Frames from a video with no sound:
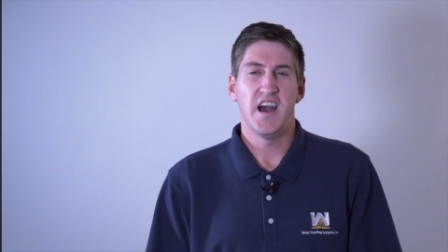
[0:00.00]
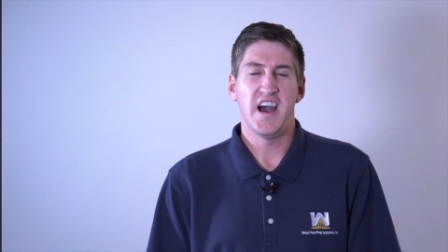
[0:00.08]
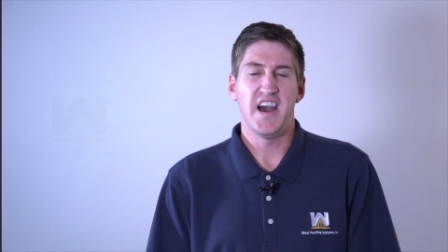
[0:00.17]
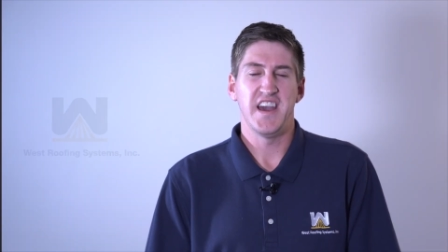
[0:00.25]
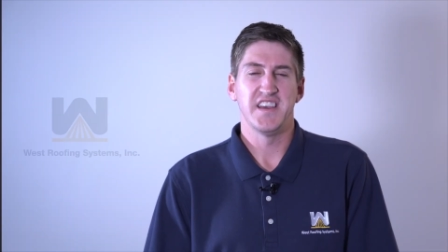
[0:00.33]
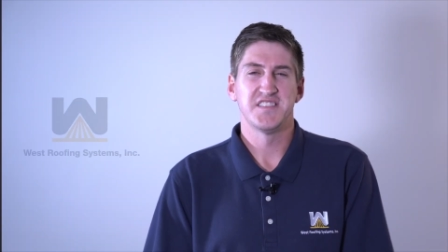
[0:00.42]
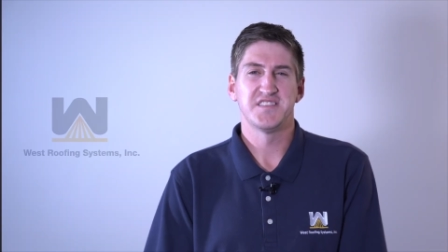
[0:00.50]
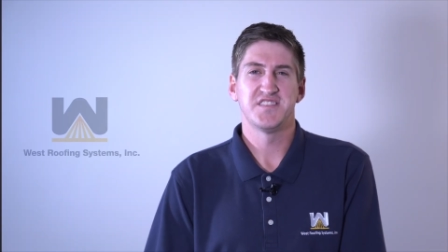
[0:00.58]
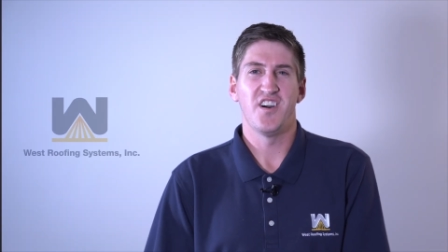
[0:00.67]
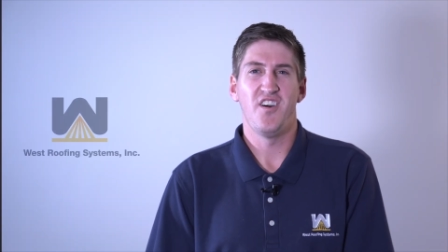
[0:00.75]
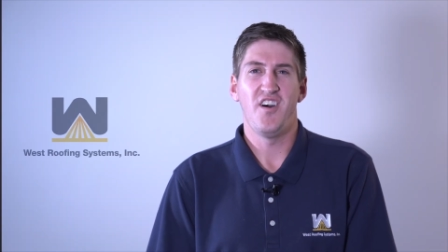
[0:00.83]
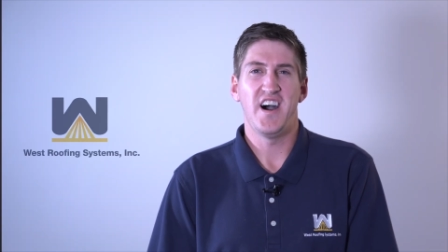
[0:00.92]
Hi,
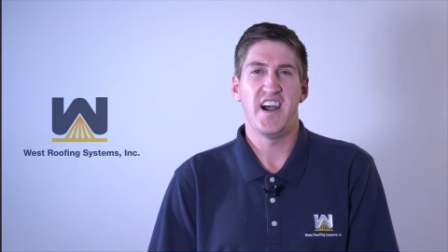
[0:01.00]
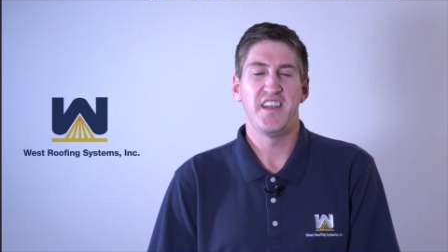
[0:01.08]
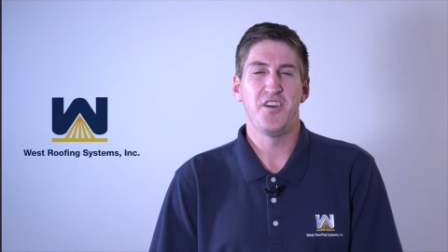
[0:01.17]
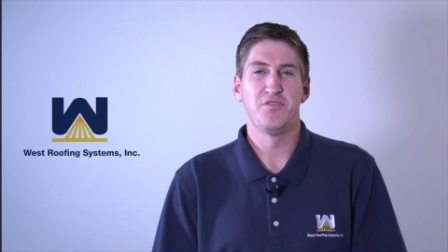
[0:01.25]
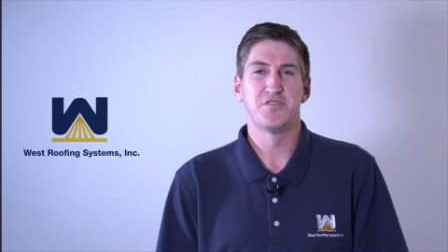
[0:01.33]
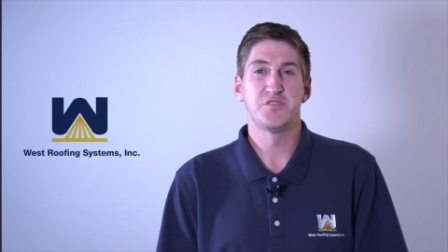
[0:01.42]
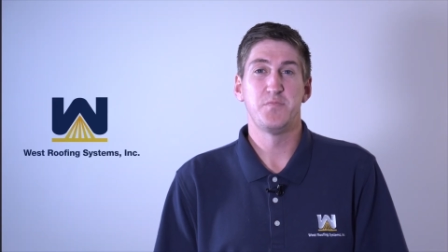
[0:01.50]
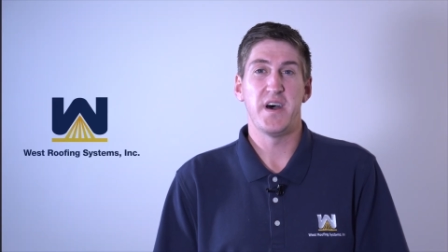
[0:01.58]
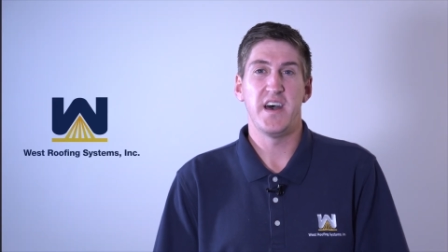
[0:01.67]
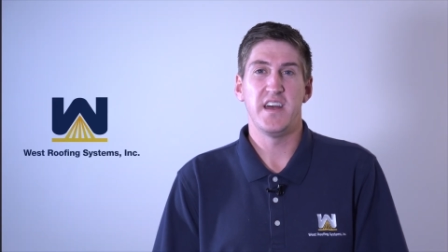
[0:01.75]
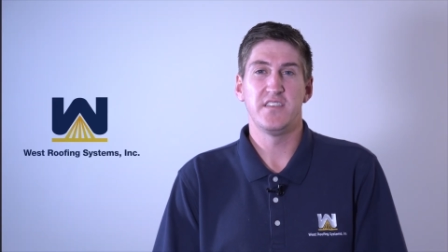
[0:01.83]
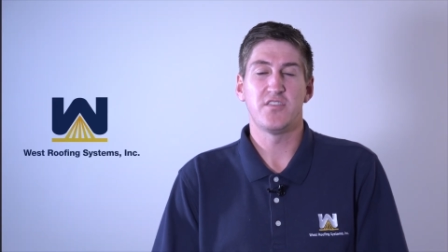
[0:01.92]
so I know there's
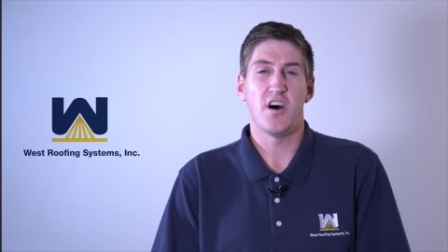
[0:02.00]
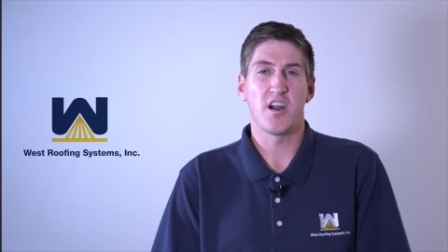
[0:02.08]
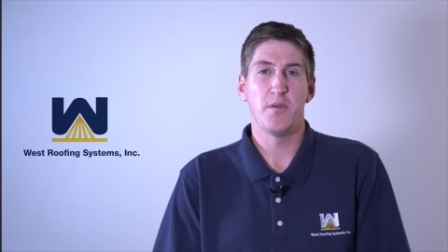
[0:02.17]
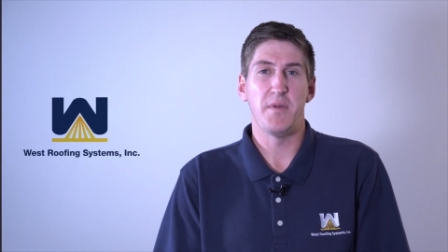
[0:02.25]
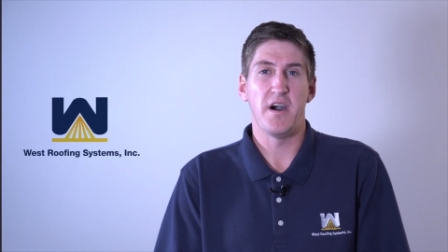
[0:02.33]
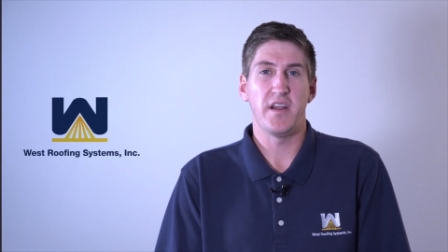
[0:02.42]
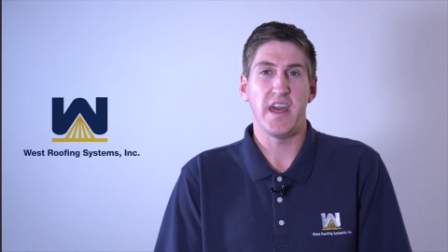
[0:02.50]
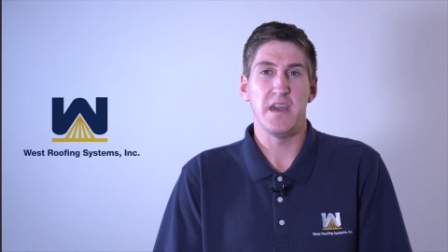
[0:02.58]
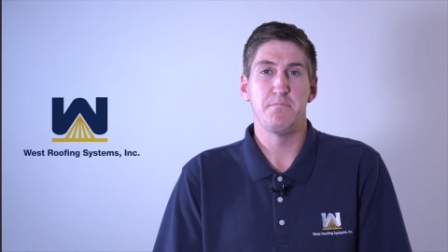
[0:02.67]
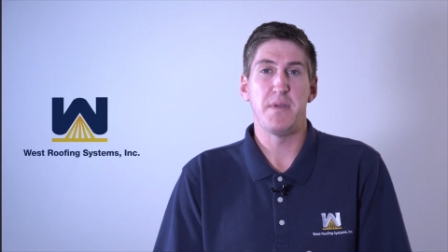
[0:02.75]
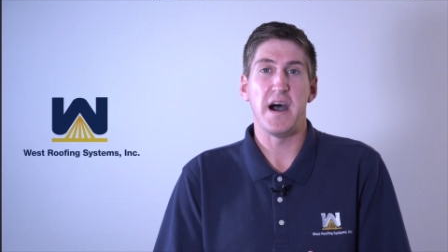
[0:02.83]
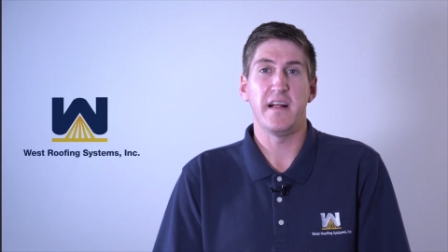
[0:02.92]
been talk about
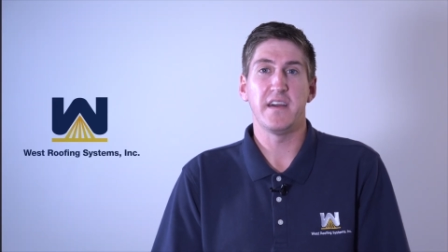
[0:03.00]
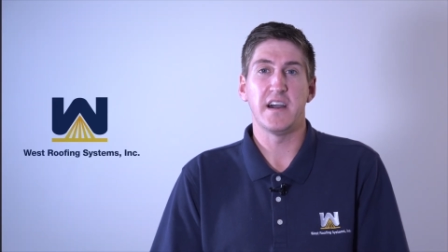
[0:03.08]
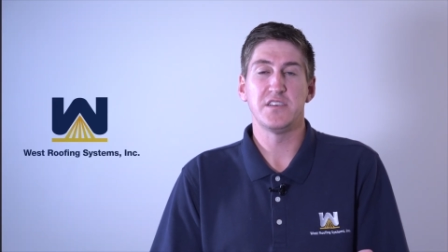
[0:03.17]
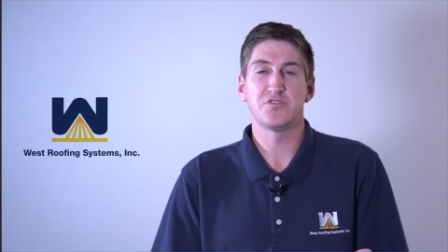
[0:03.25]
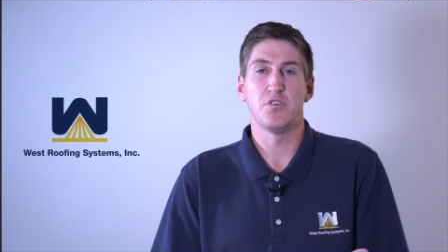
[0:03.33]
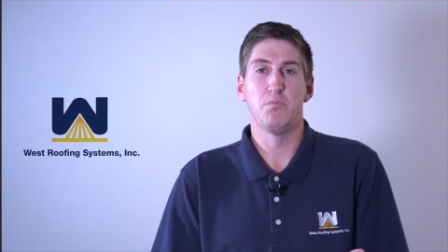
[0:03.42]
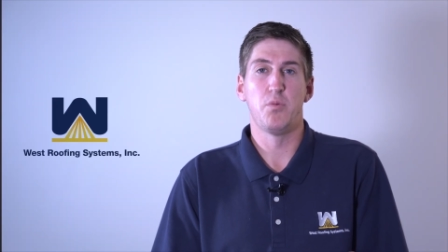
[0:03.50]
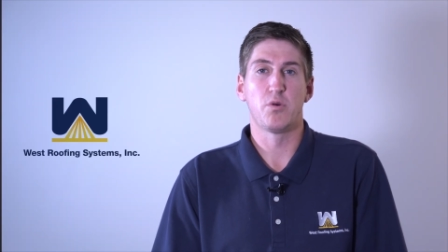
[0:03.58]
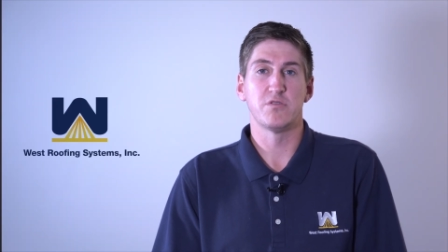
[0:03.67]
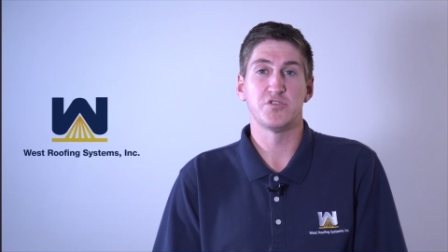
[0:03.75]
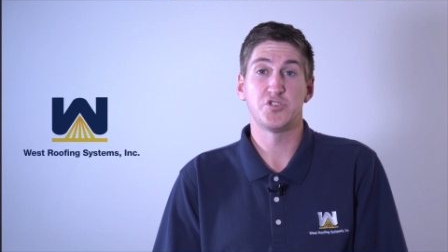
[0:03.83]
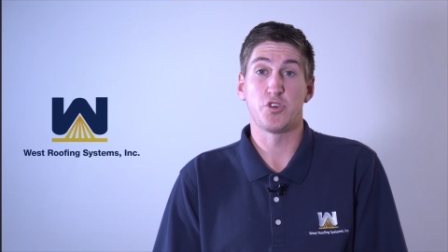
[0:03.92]
a polyiso
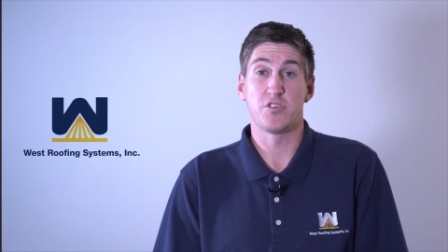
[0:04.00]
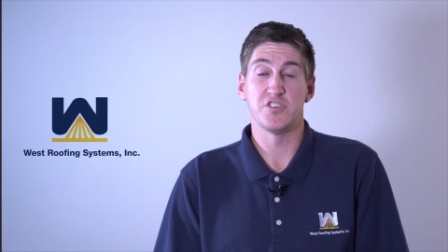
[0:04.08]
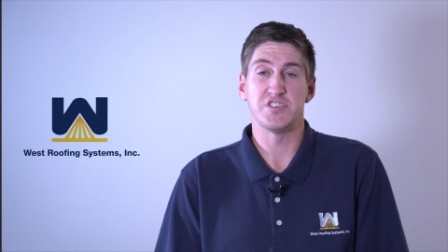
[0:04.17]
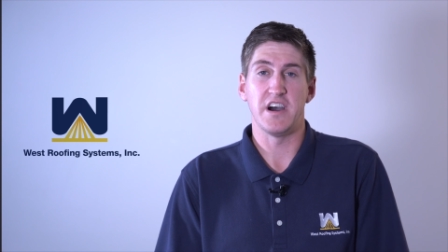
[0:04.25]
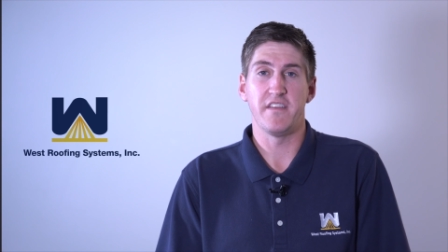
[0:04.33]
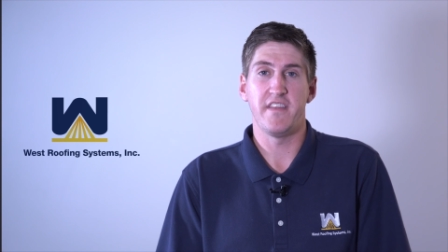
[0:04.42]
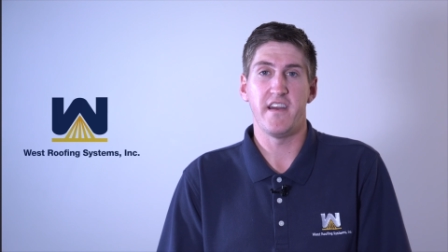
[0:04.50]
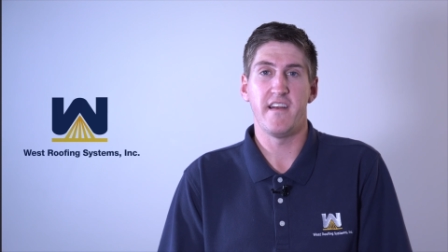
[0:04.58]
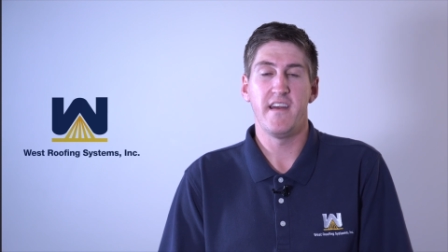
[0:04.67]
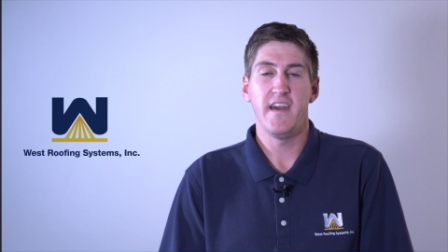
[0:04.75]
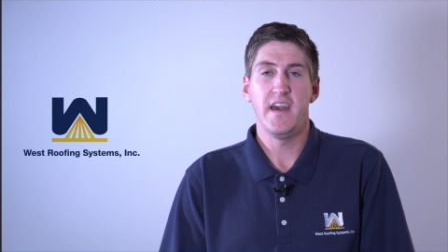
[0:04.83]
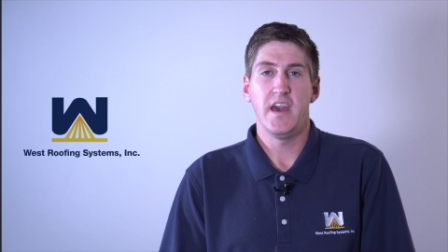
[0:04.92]
board shortage out
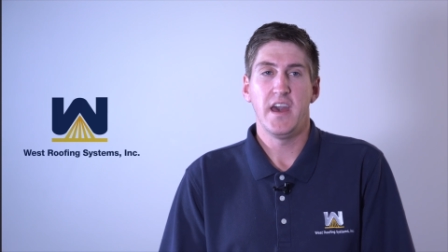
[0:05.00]
there,